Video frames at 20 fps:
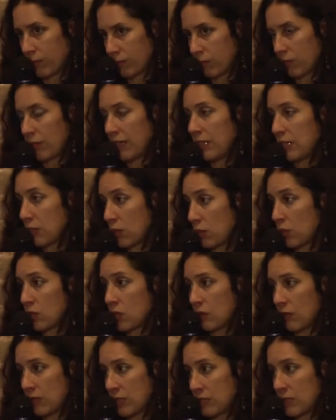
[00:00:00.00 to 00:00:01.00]
greater
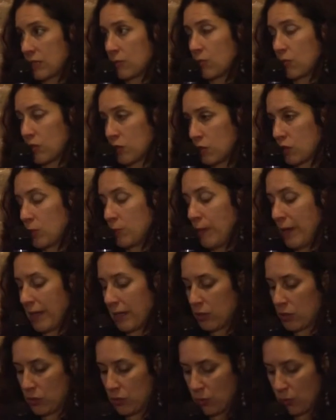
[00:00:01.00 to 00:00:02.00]
conservatism with
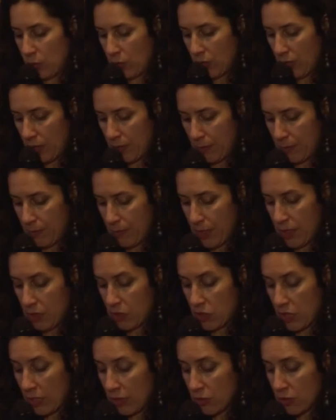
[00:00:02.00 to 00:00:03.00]
respect to
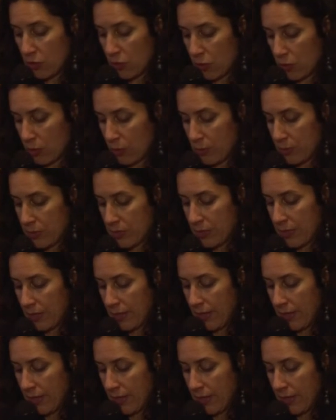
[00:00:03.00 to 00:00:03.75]
gender norms.